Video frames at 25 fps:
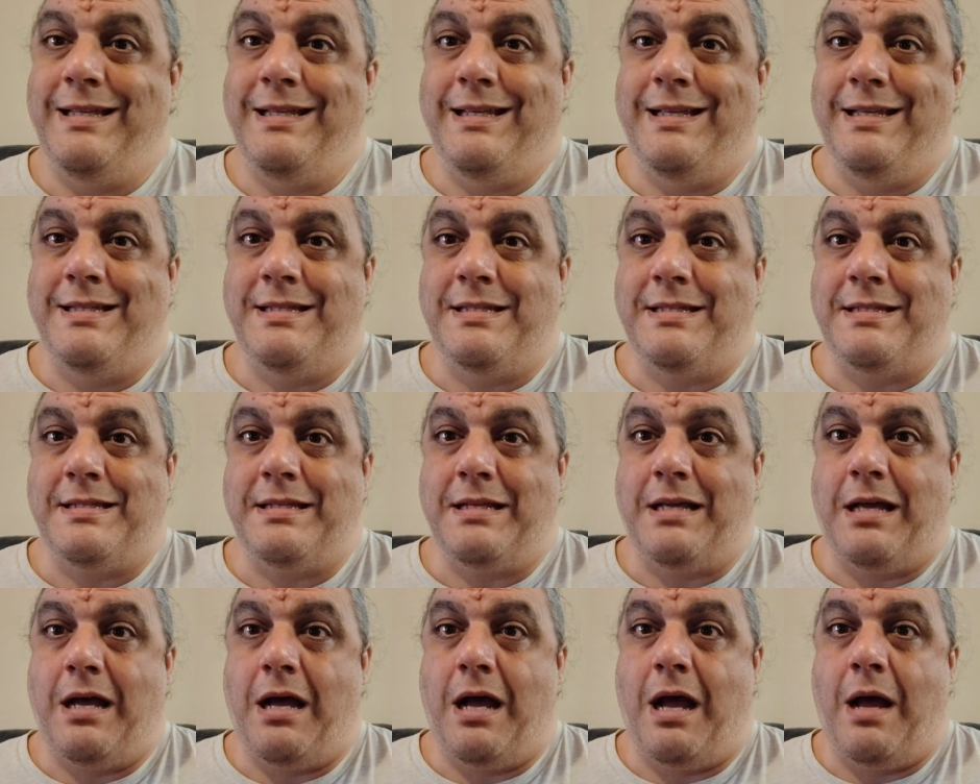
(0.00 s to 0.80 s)
it's
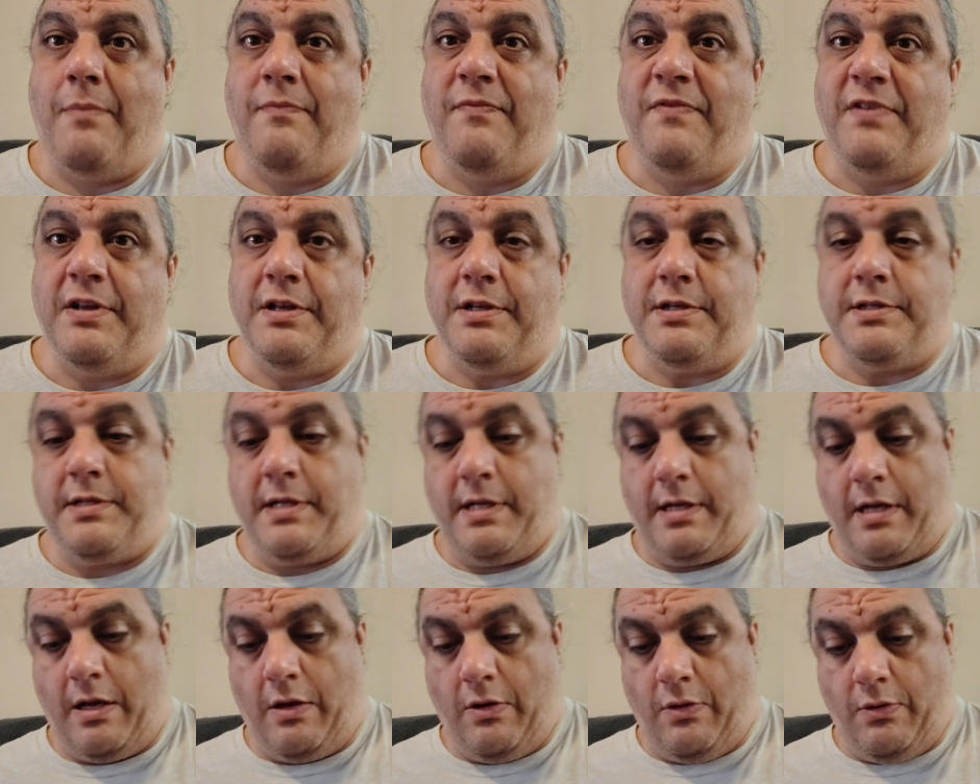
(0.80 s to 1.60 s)

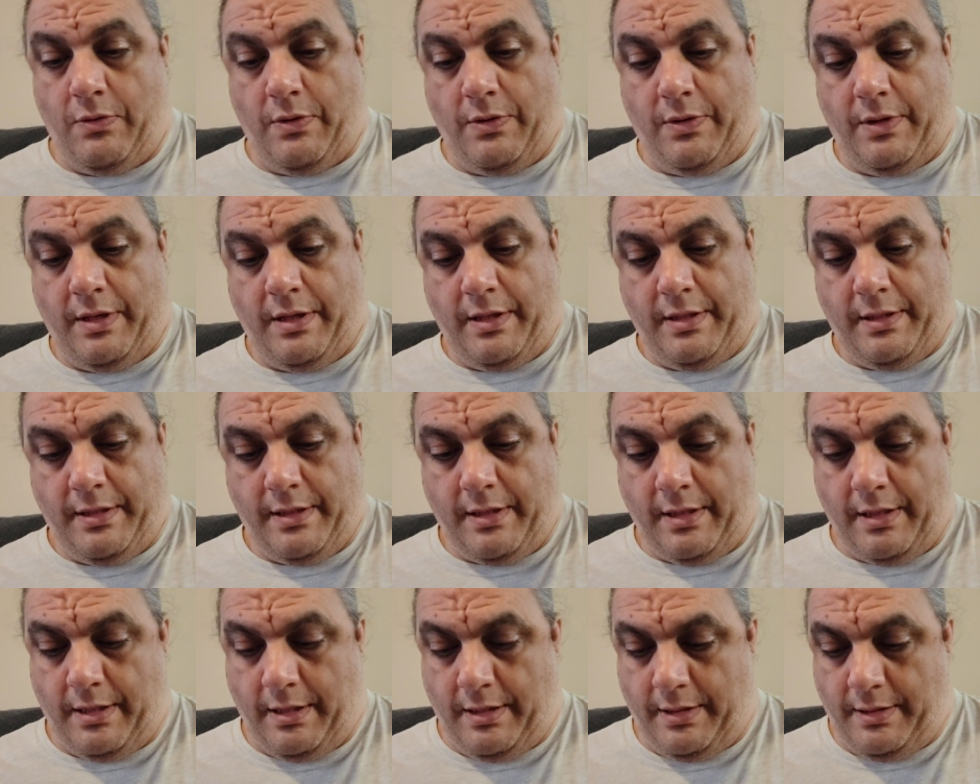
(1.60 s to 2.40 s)
obvious how
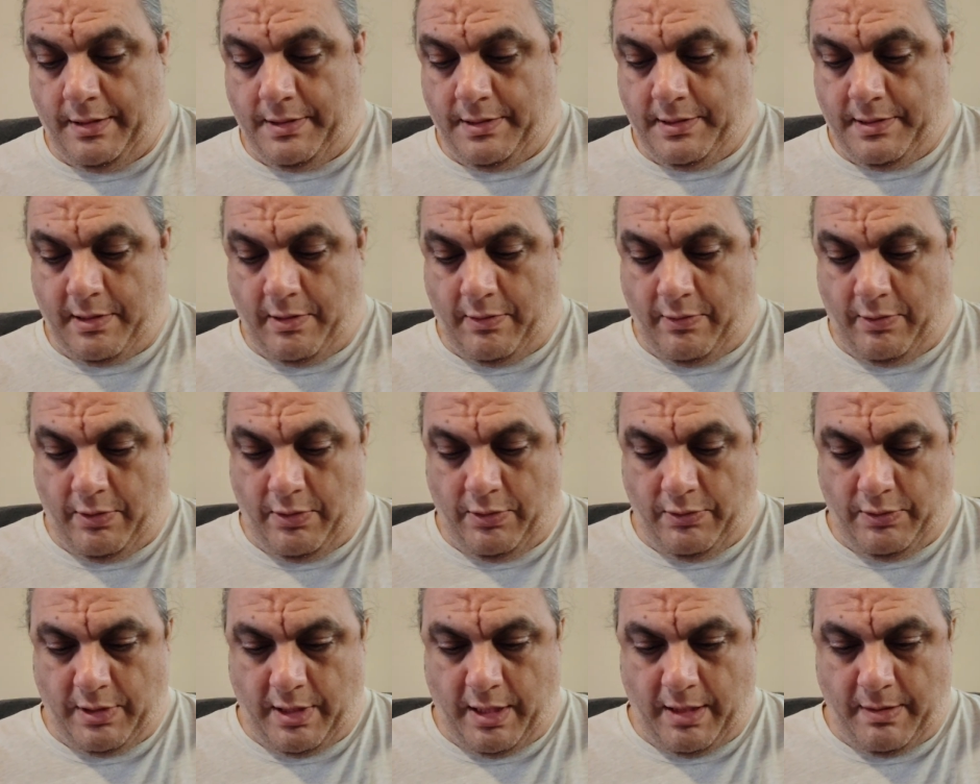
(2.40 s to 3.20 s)

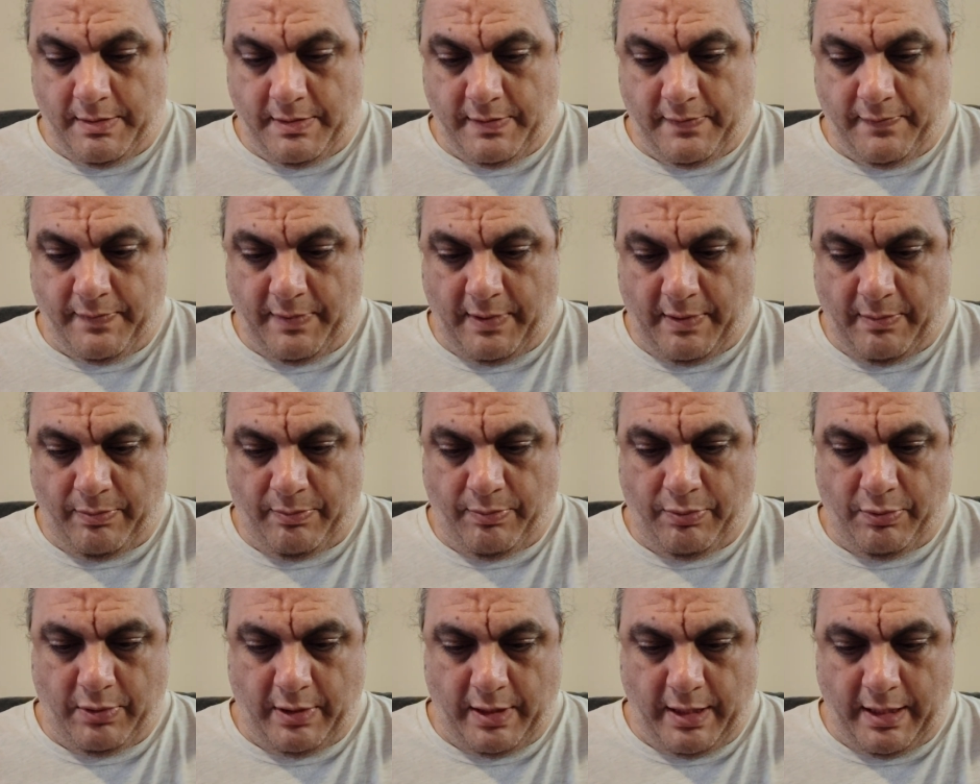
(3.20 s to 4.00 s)
stereotypes have been
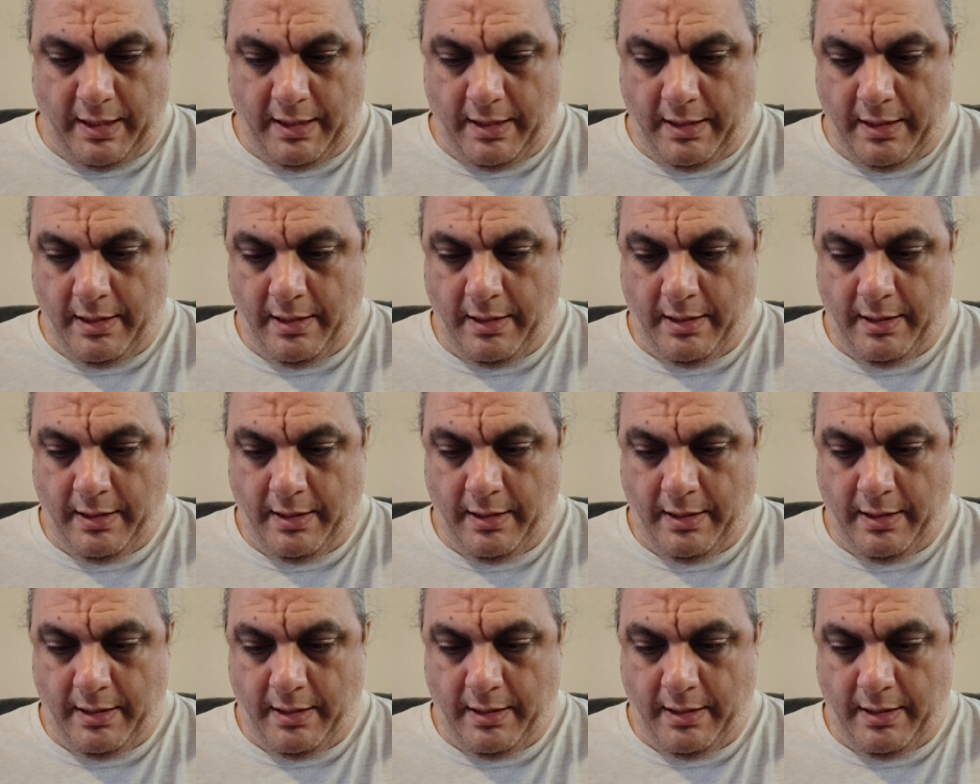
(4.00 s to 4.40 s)
played